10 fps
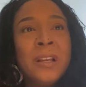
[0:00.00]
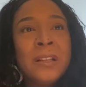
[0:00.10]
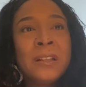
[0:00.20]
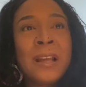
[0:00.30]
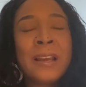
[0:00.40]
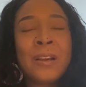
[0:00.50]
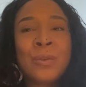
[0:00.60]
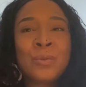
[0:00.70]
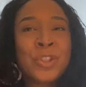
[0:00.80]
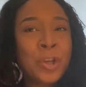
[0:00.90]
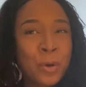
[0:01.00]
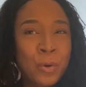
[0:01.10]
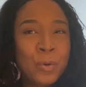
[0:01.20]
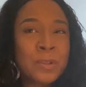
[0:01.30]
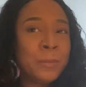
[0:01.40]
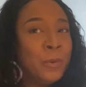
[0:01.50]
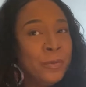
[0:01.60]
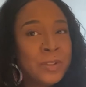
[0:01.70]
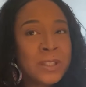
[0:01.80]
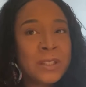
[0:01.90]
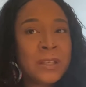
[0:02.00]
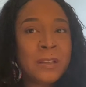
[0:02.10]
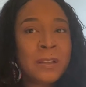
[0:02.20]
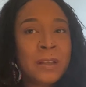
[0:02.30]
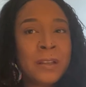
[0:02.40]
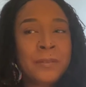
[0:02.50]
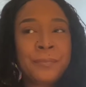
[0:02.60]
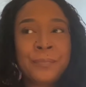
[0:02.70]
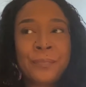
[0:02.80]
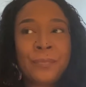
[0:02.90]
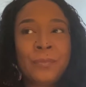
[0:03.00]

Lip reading: like on shows and movies and